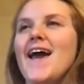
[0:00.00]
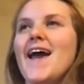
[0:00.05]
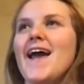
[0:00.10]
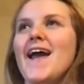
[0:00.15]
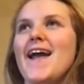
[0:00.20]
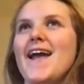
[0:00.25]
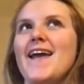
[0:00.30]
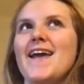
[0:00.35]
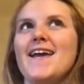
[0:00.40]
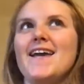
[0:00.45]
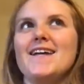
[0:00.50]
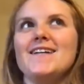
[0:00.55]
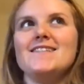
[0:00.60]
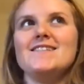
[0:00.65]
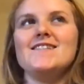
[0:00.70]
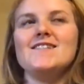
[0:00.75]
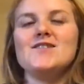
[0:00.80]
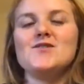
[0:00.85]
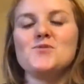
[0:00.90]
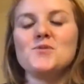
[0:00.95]
And
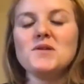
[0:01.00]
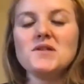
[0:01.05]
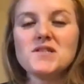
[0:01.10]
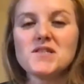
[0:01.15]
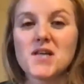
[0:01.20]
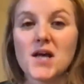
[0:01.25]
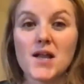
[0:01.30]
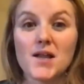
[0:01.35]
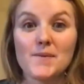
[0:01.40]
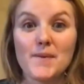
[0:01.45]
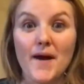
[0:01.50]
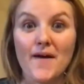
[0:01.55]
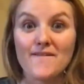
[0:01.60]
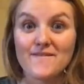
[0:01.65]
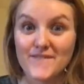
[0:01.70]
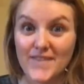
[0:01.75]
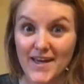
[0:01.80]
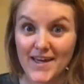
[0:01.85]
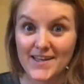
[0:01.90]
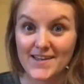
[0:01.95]
this one is all about
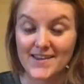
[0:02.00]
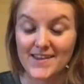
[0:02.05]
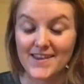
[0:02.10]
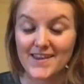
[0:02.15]
faith.